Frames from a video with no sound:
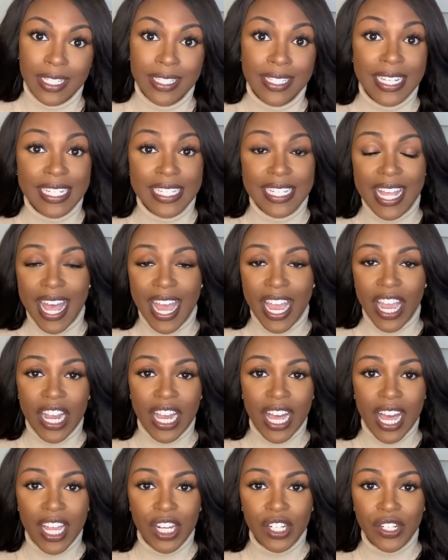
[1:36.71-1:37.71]
Need to hire
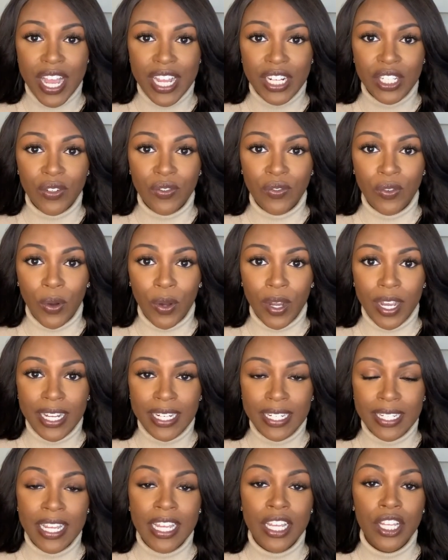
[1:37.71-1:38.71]
a contractor for it?
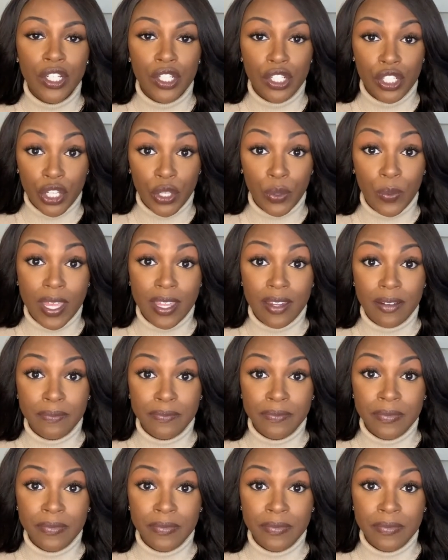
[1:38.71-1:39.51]
Do it.